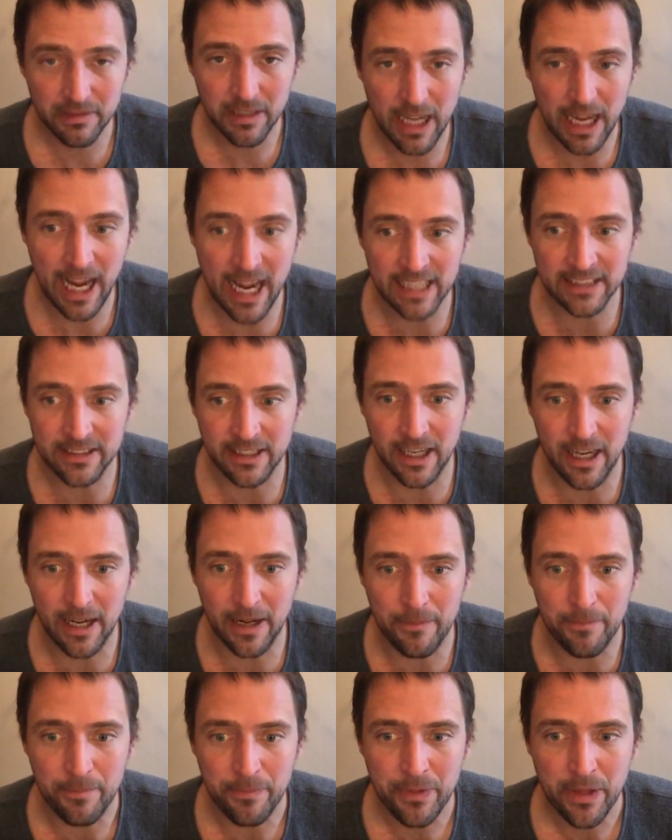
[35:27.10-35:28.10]
And
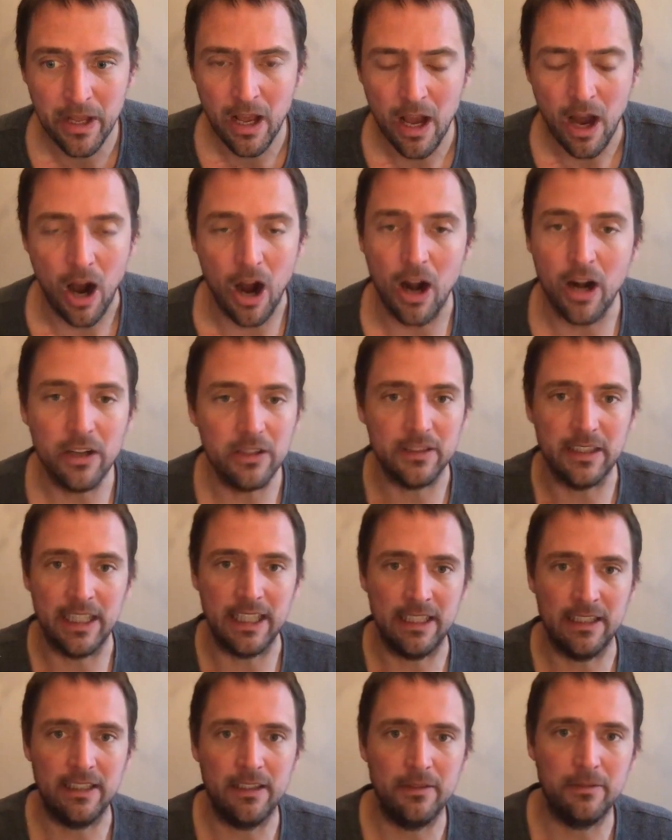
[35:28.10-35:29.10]
um,
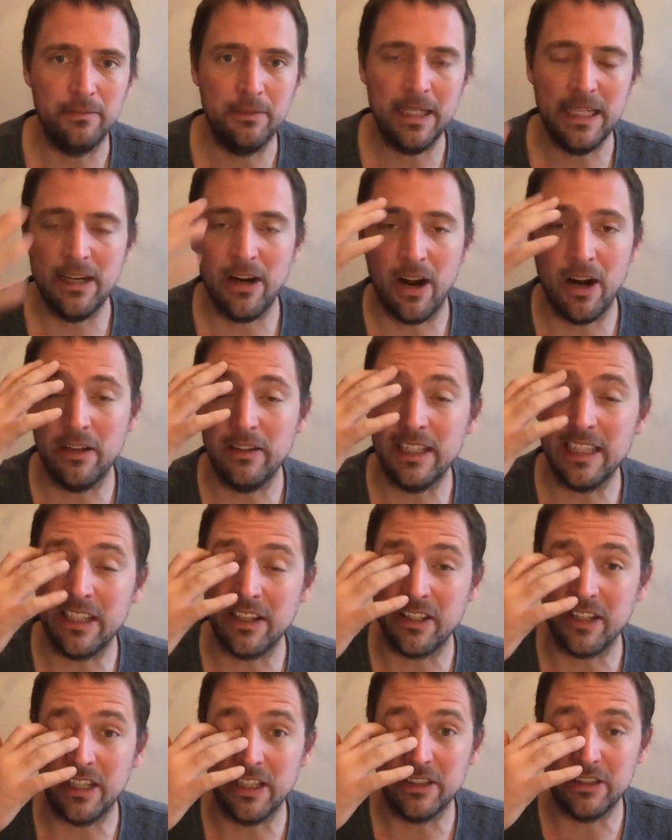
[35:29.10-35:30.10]
Artling, me and Artling are
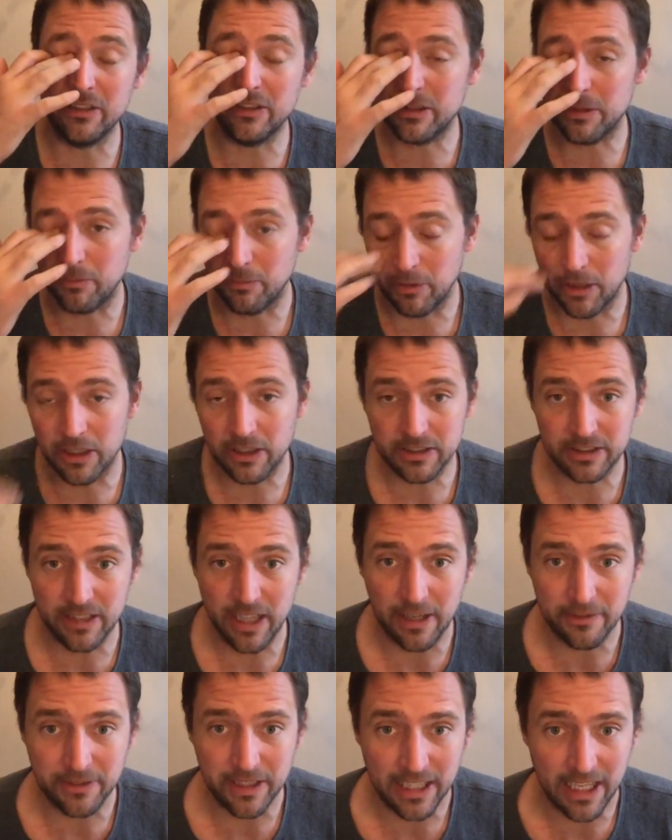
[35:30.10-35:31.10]
going to do some real
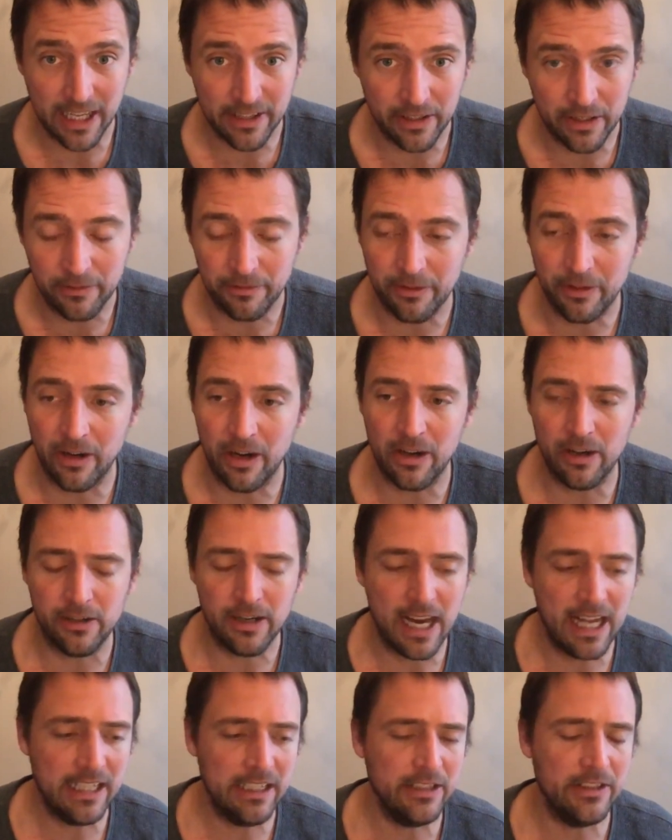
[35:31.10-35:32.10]
stuff together. And for a
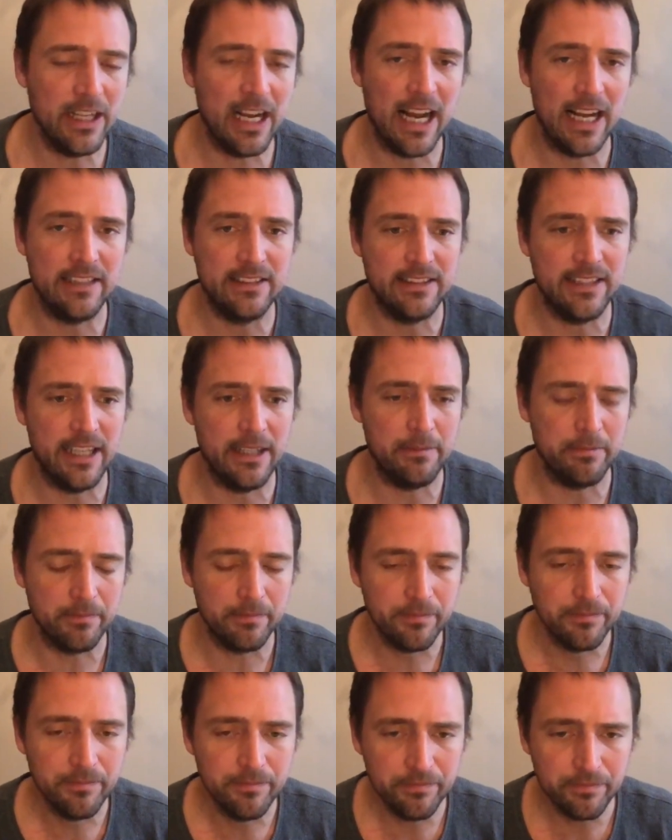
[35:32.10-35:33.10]
lot of you guys that
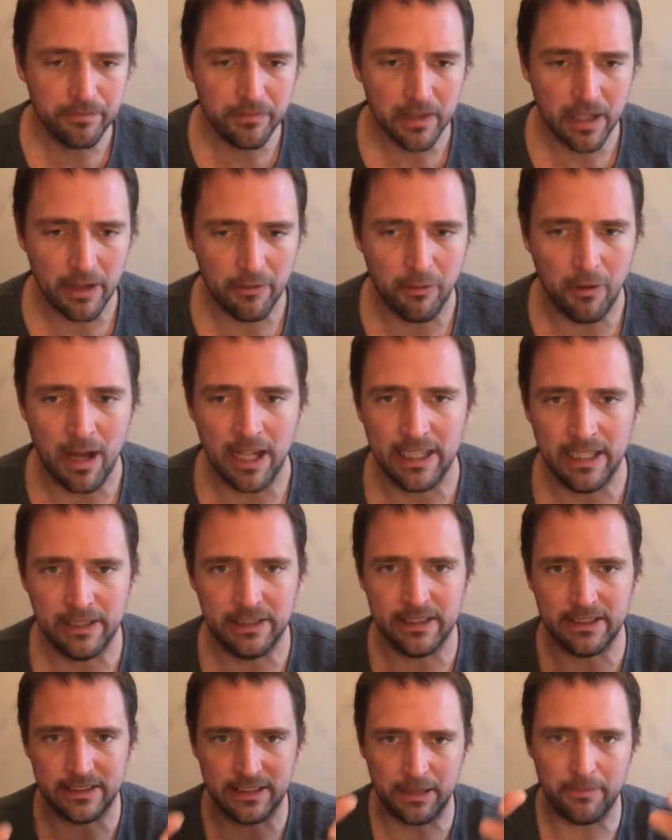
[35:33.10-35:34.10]
have wanted
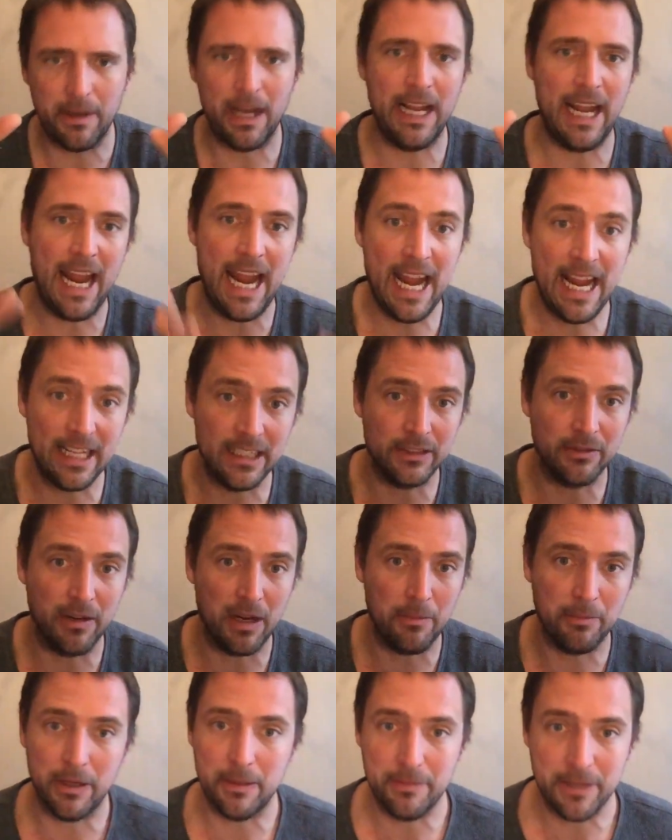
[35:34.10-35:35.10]
to see my hands when I
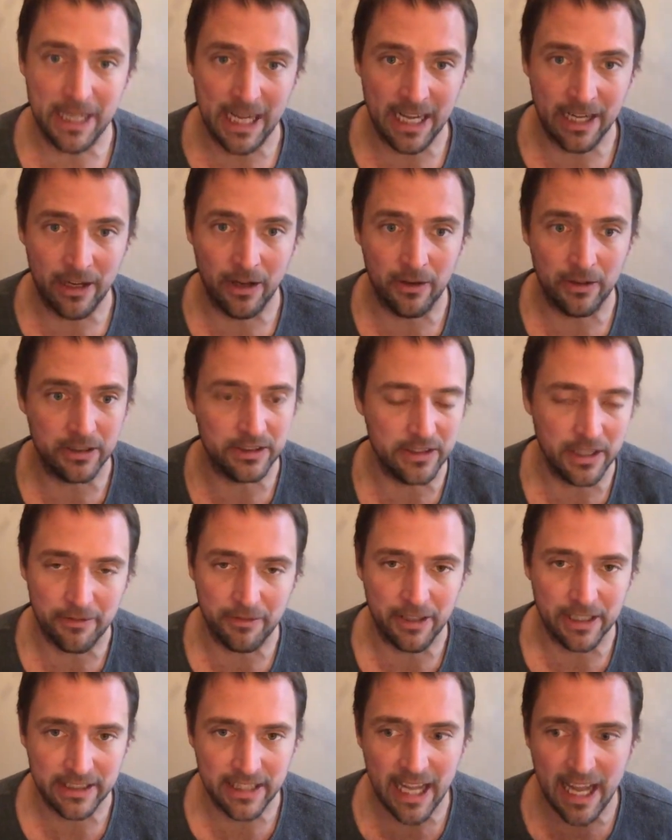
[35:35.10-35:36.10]
play piano or stuff
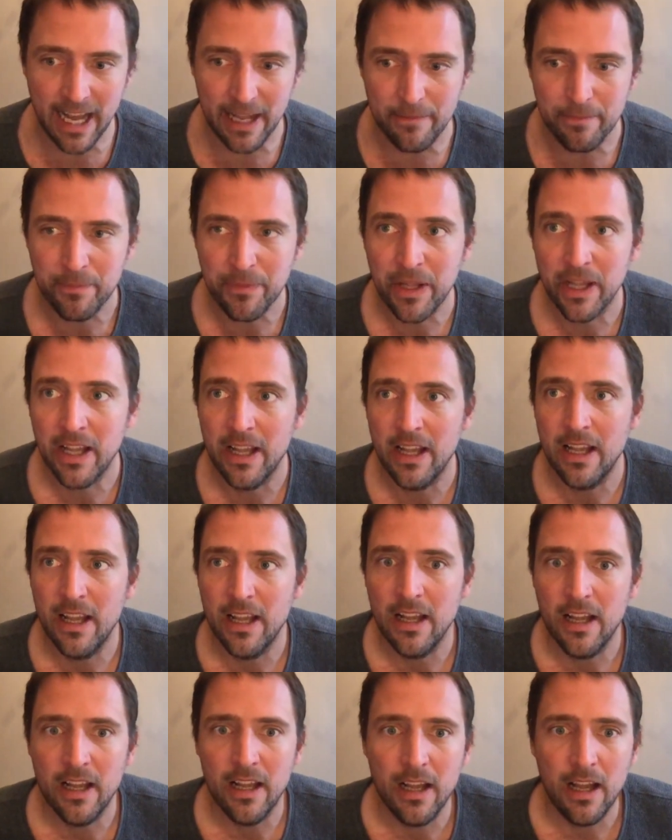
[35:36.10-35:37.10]
like that.
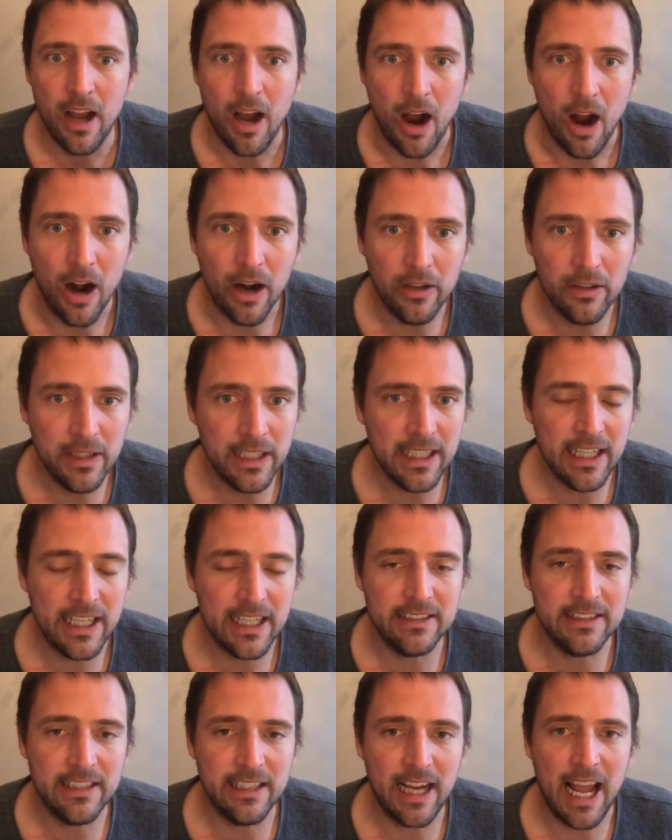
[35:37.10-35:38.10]
Artling
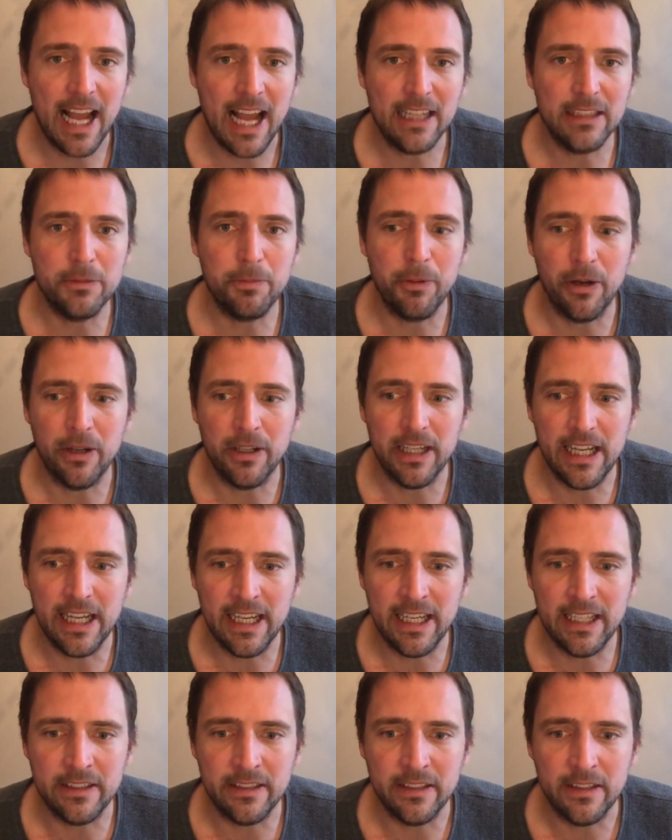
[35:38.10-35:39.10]
is an expert
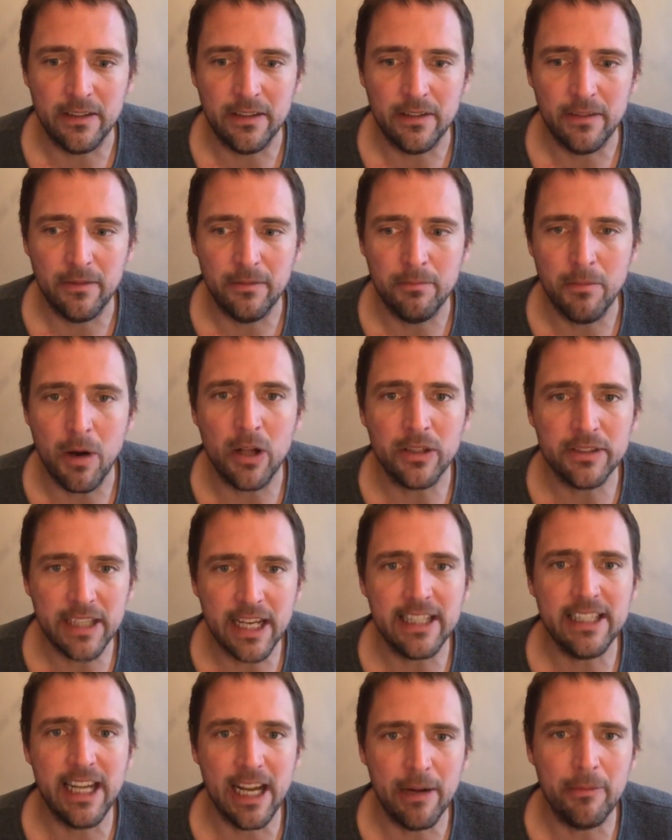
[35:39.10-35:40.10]
in
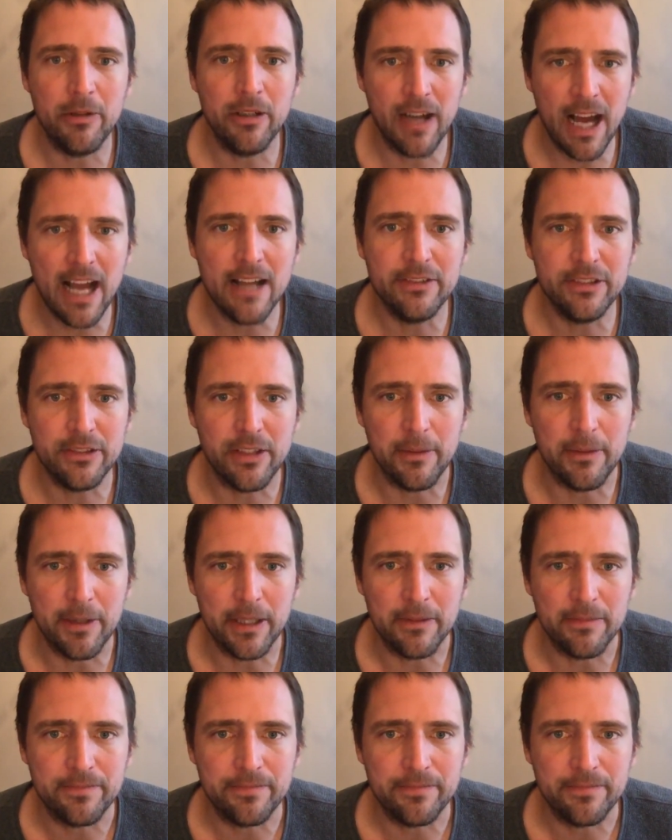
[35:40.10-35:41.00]
multi-camera live streaming.